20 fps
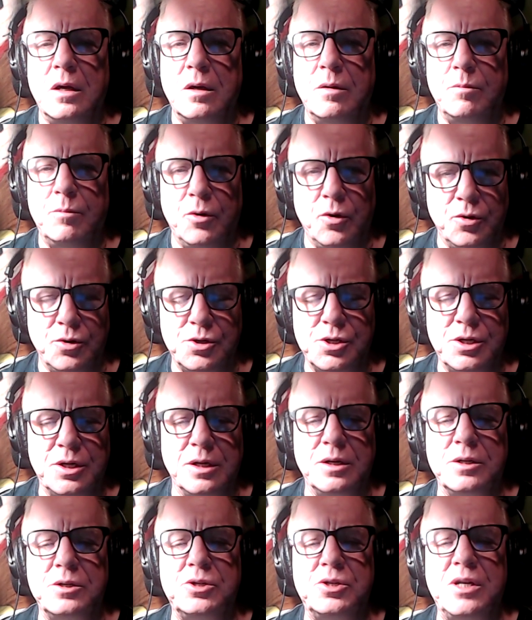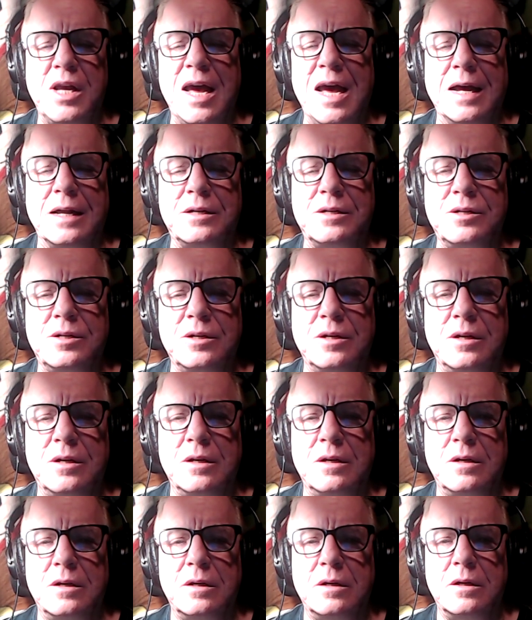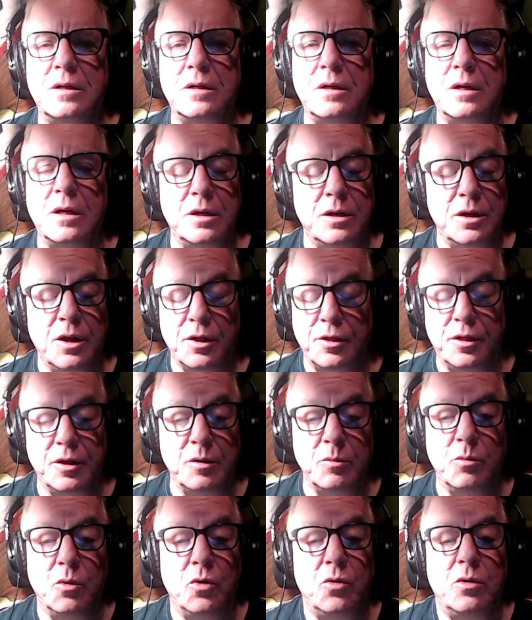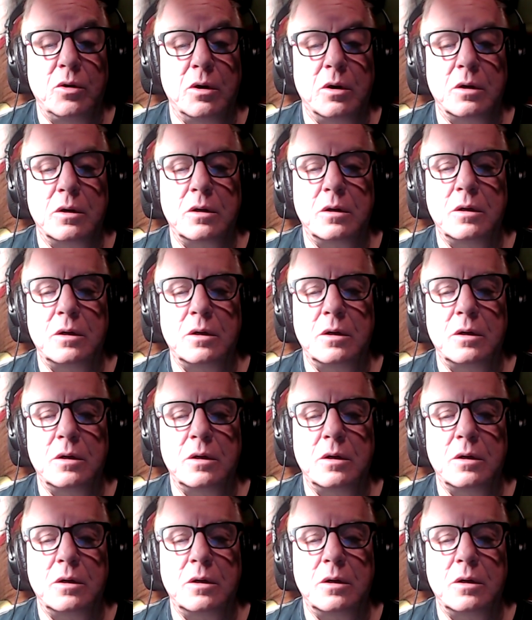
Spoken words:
perched and sat, and nothing more.